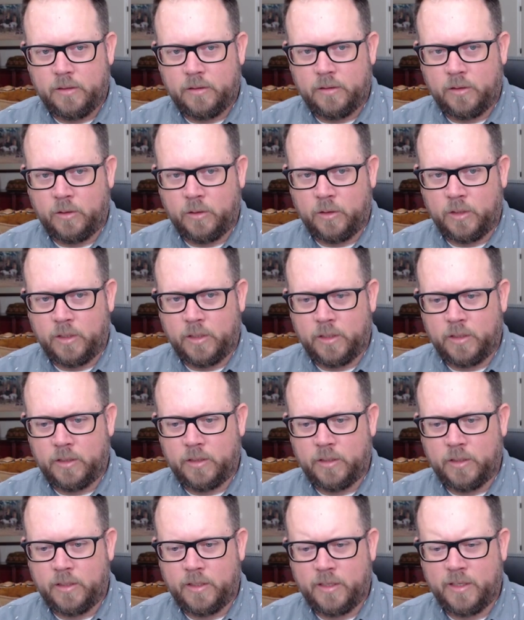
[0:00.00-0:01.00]
on.
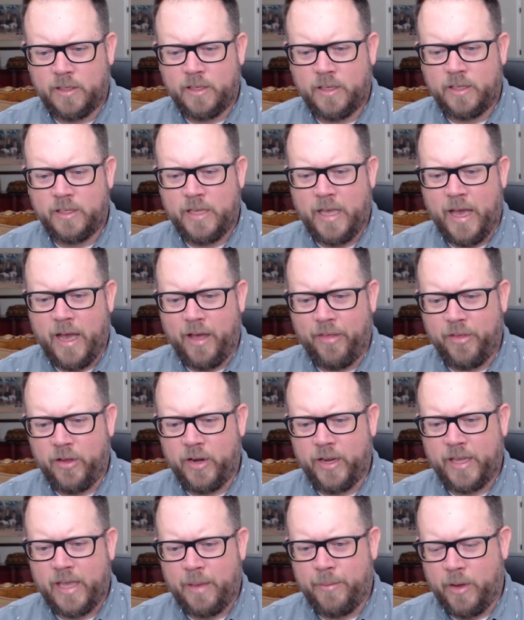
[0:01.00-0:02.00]
Yeah, I thought
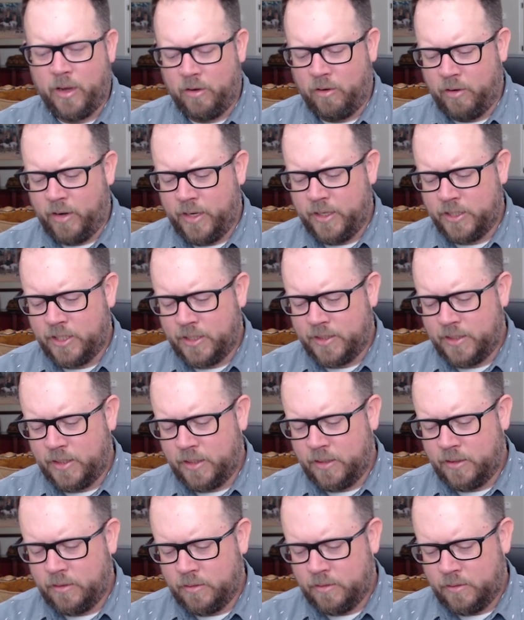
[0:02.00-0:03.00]
it came out great,
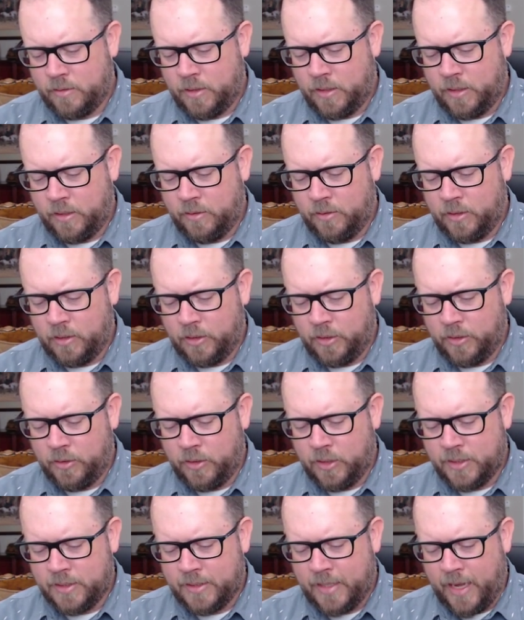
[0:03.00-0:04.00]
Jesse. The the
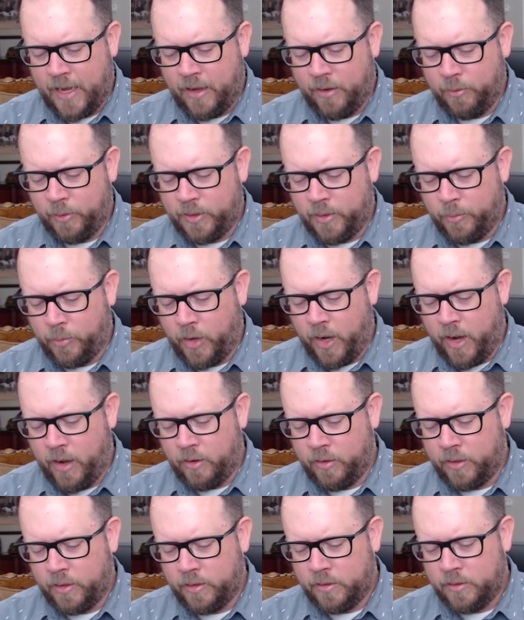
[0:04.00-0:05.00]
the style with the
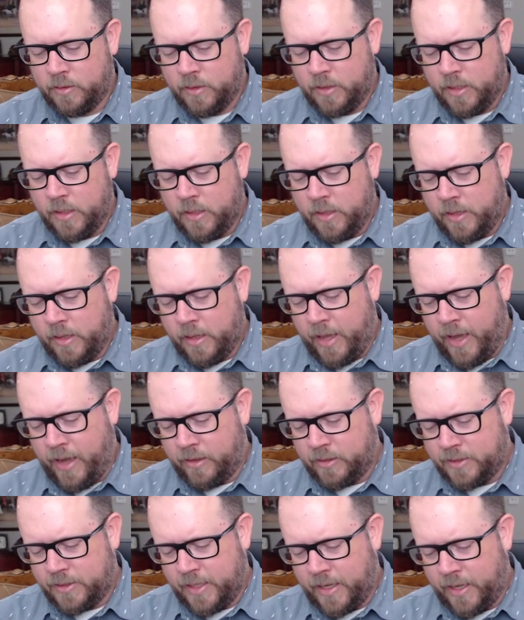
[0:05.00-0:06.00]
brown
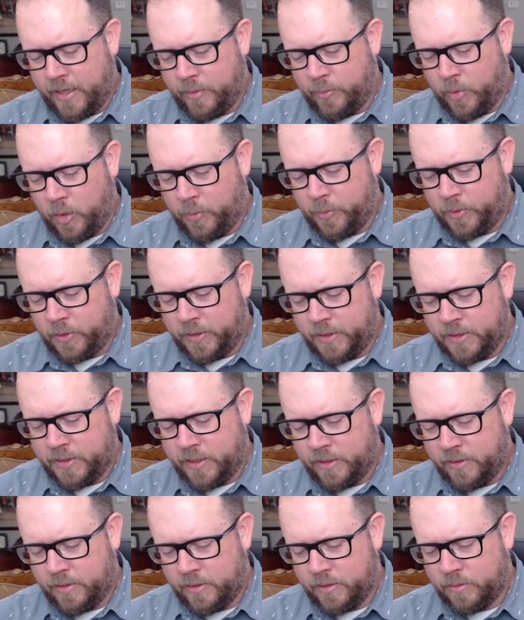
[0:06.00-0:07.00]
outside, purple
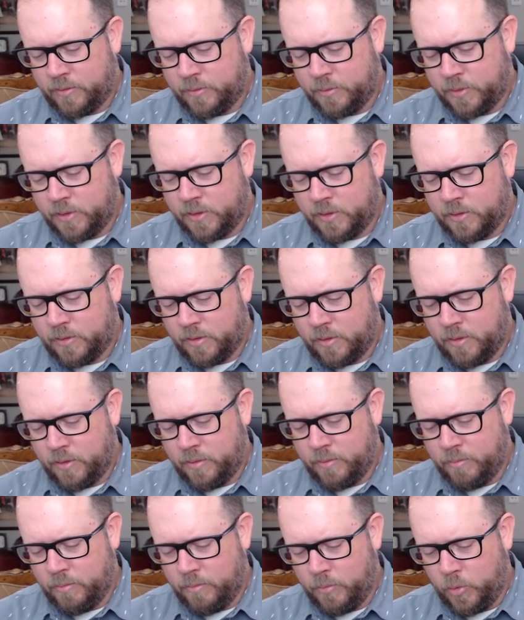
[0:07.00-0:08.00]
interior was
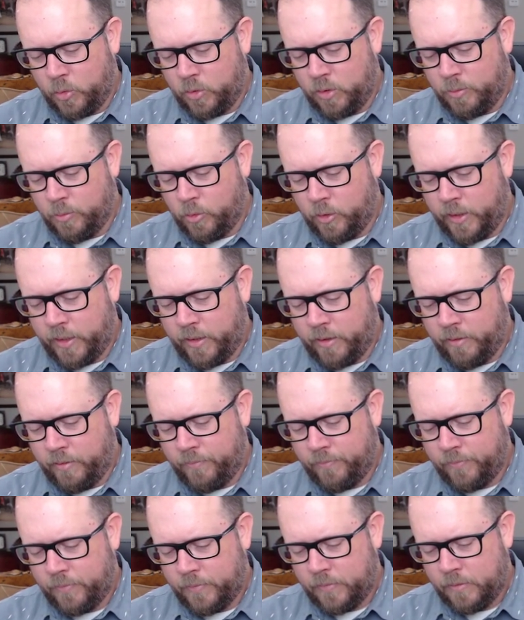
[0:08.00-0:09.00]
muy bueno.
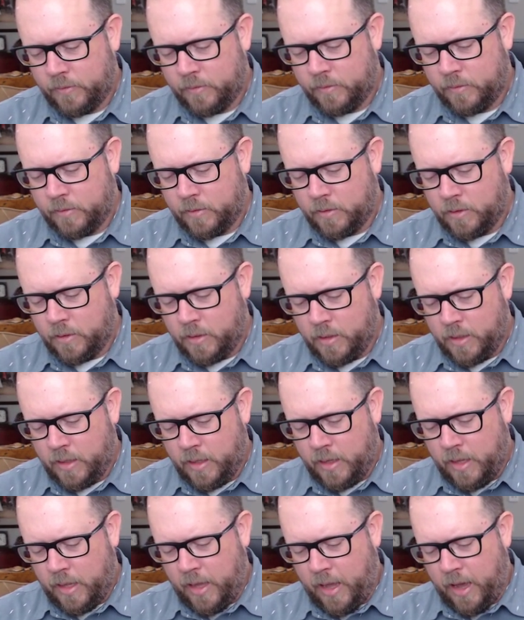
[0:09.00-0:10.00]

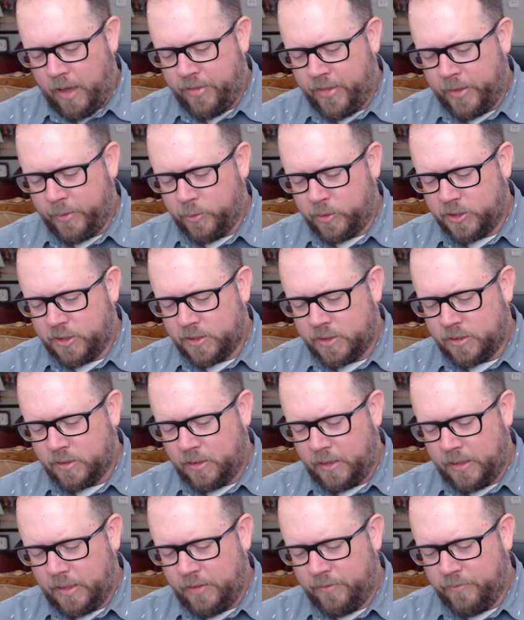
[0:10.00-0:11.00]
I think we'll just
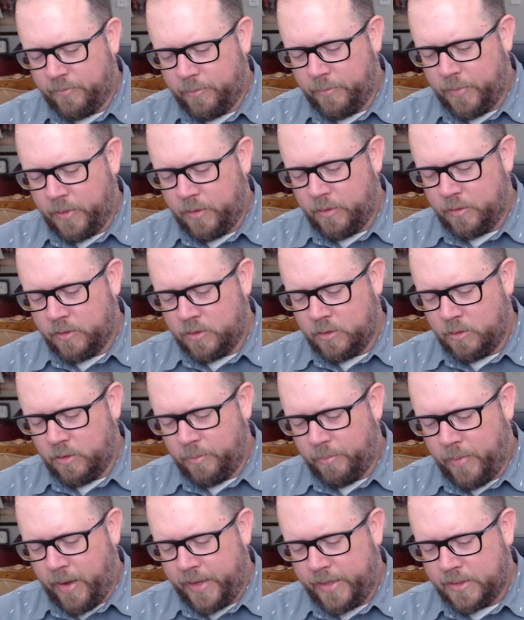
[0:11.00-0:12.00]
leave, do the
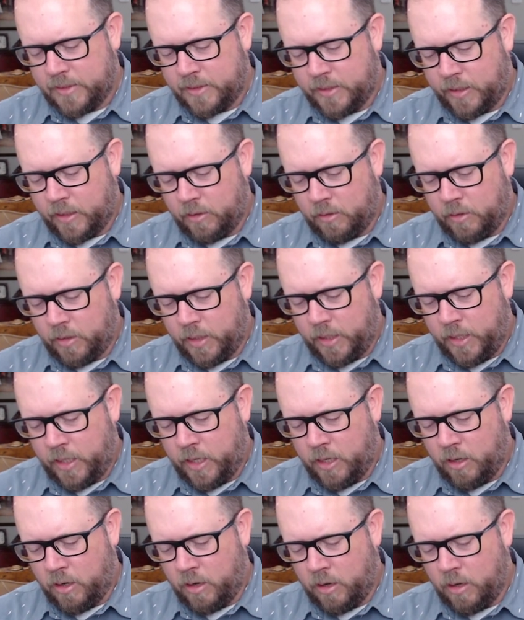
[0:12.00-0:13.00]
Mike sticker on
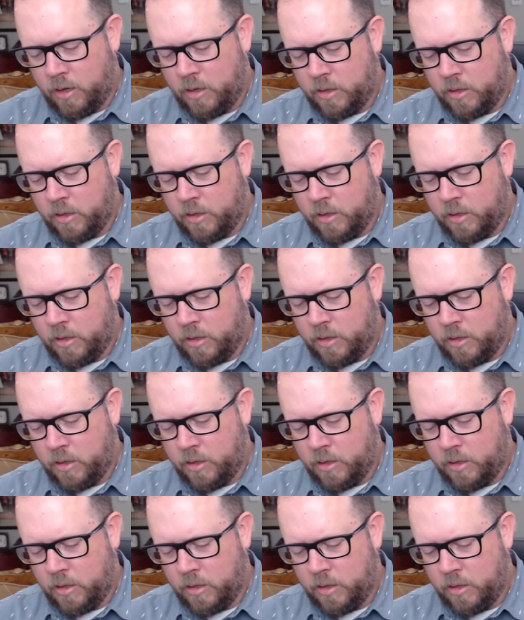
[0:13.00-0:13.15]
here.